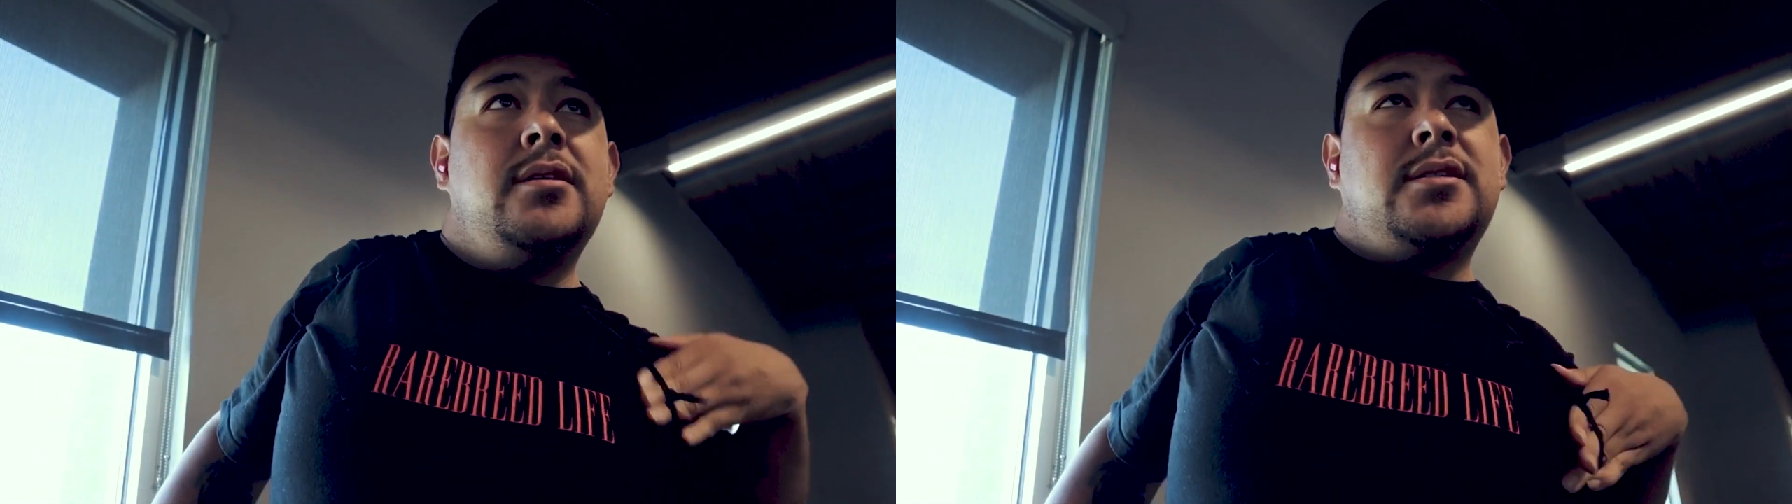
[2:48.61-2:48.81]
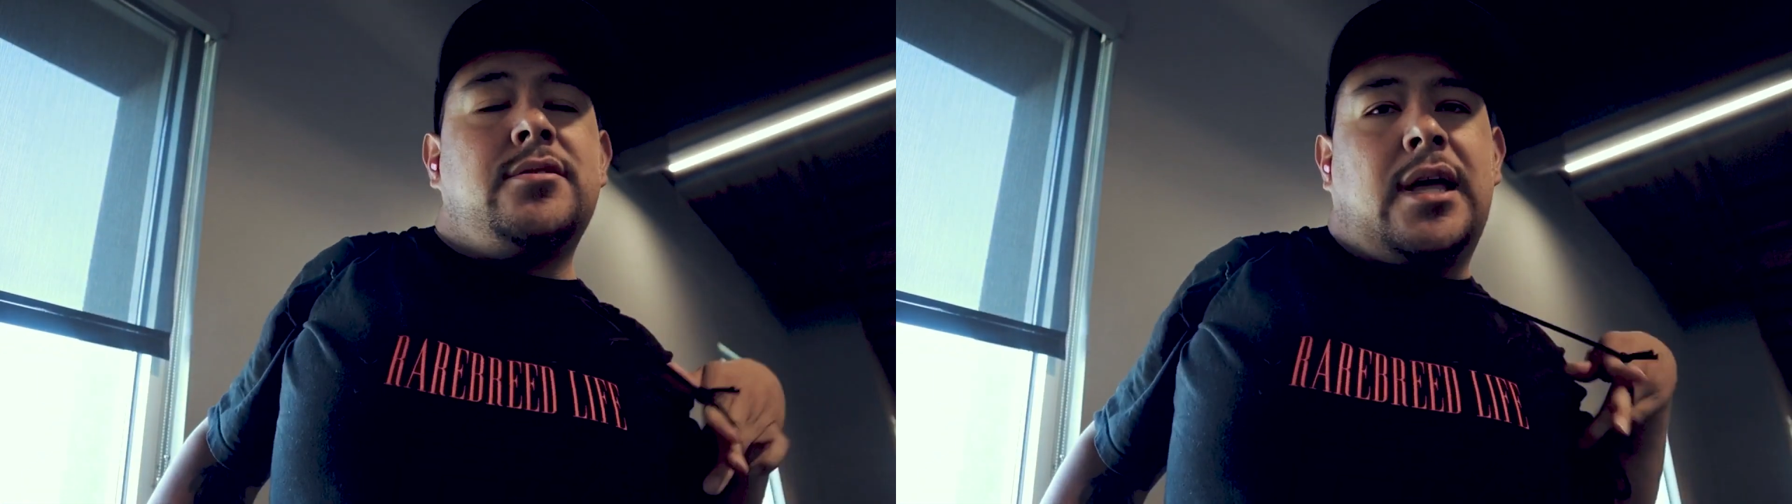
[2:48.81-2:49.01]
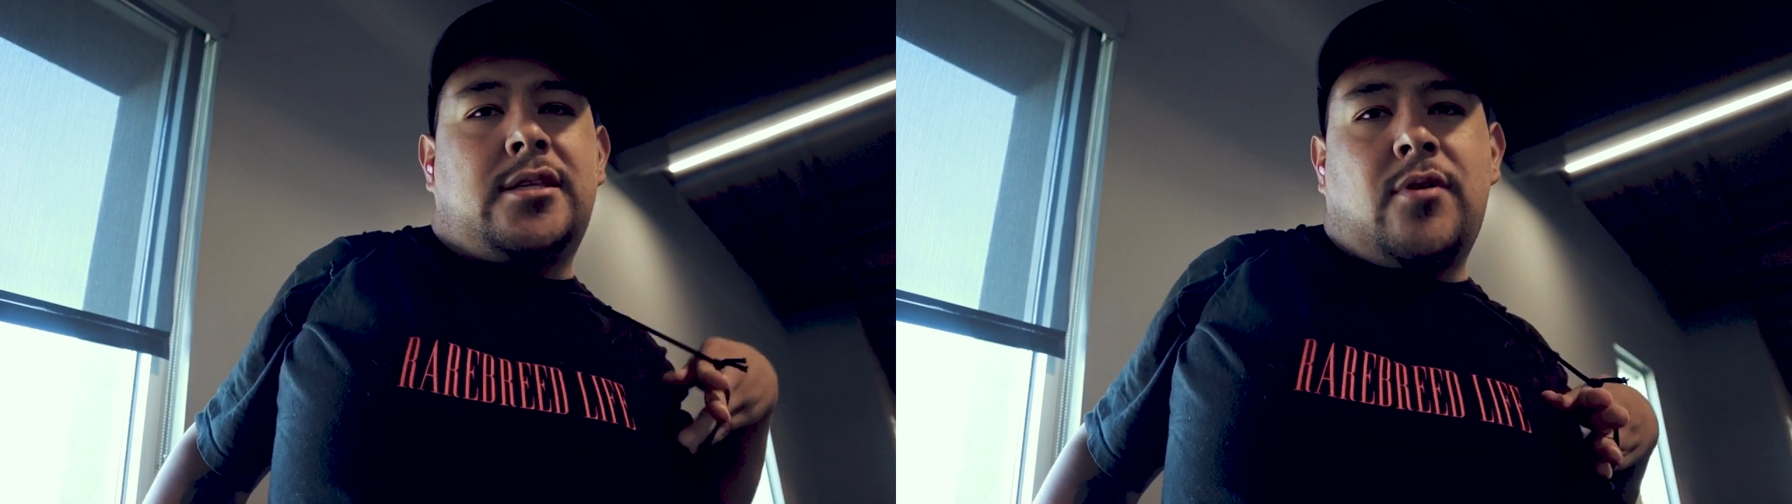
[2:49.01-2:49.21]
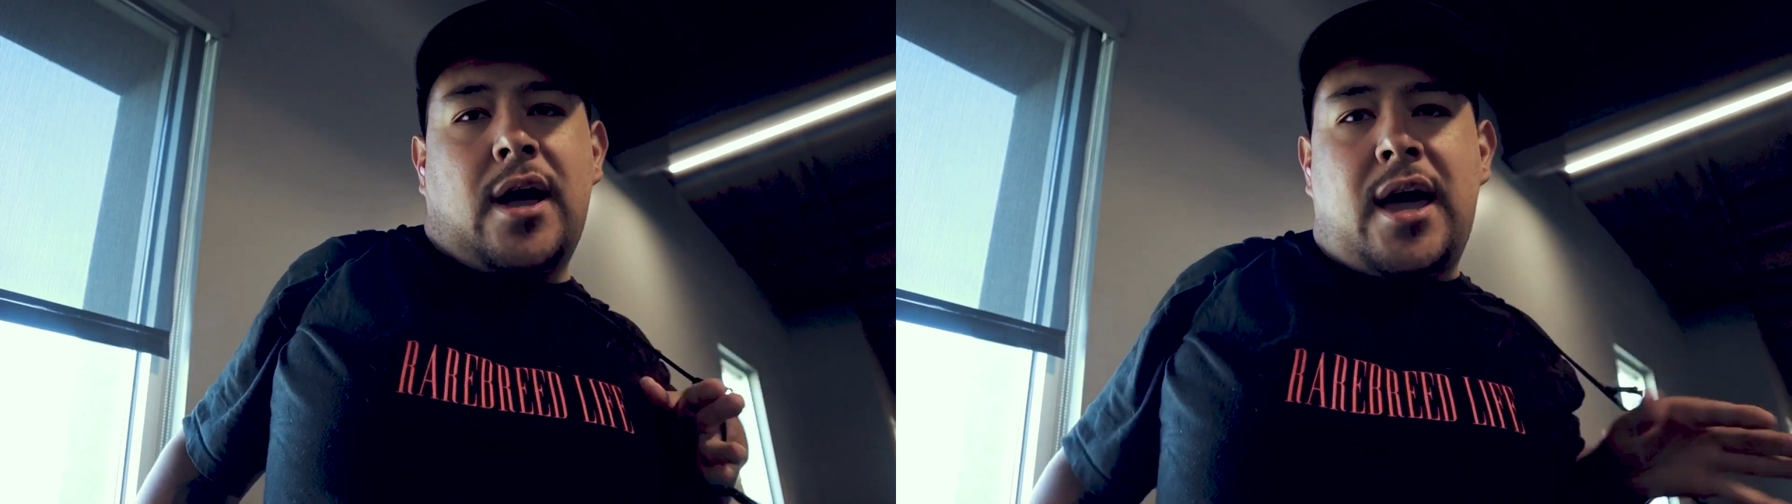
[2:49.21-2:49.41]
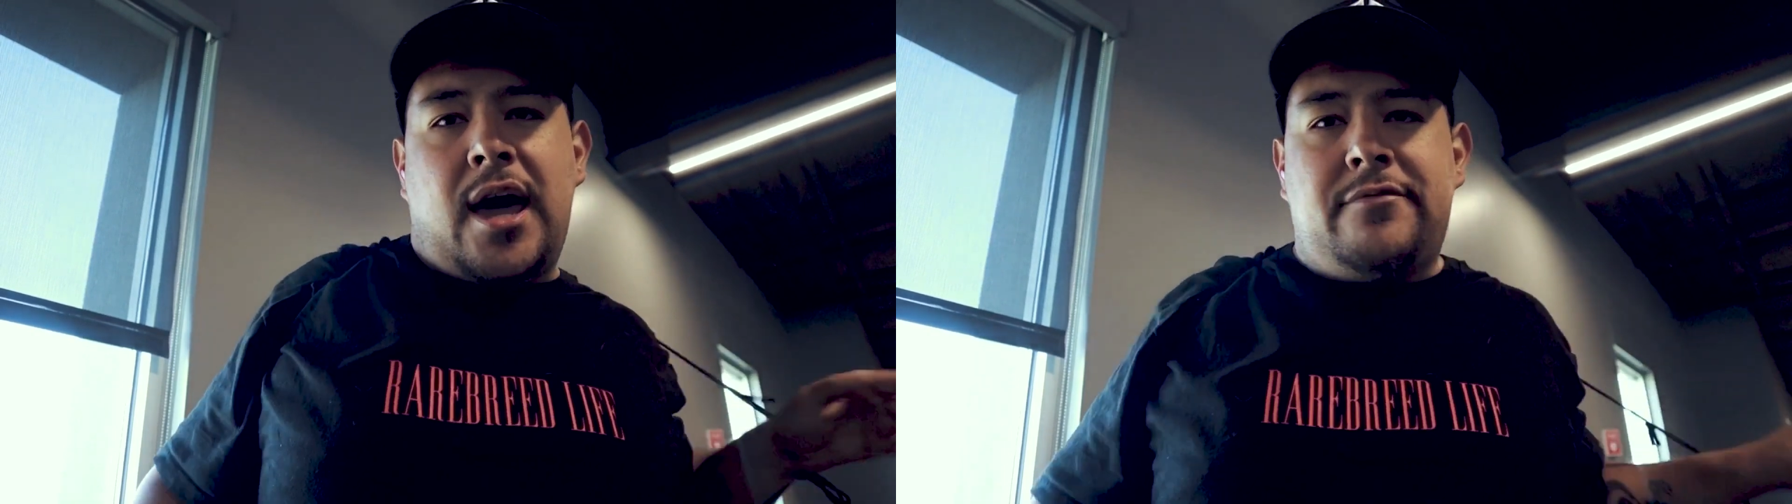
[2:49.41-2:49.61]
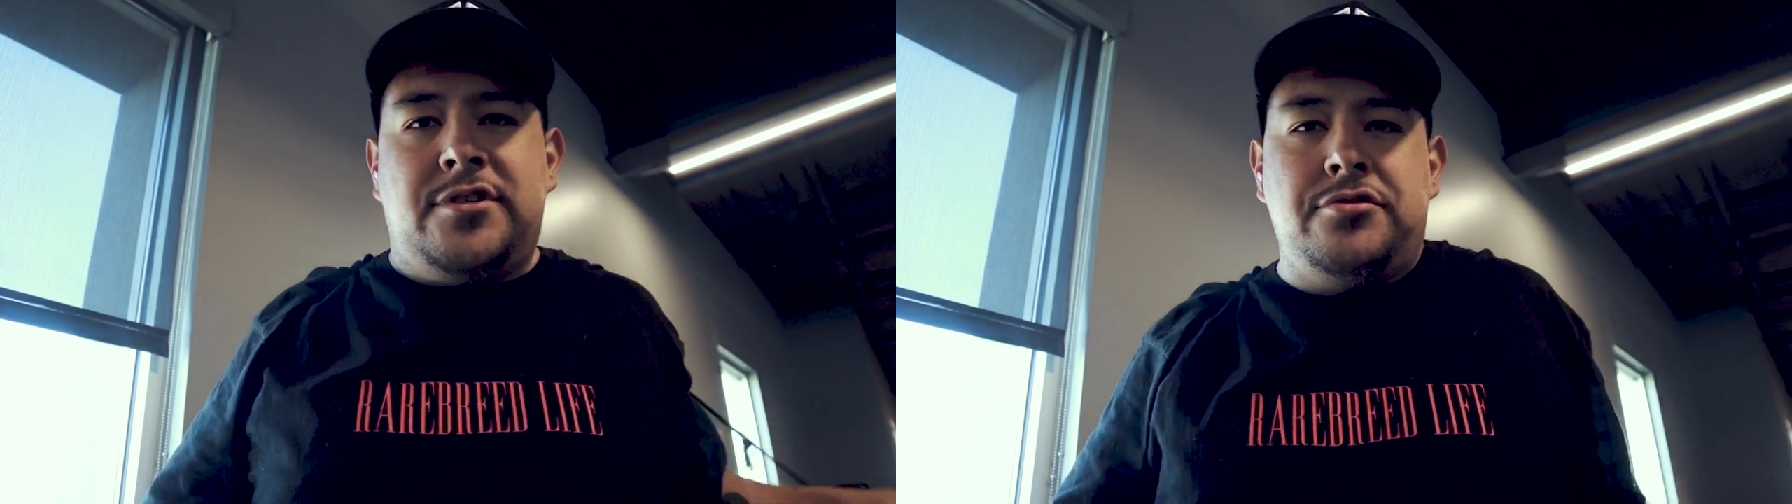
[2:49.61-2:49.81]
so that's why I have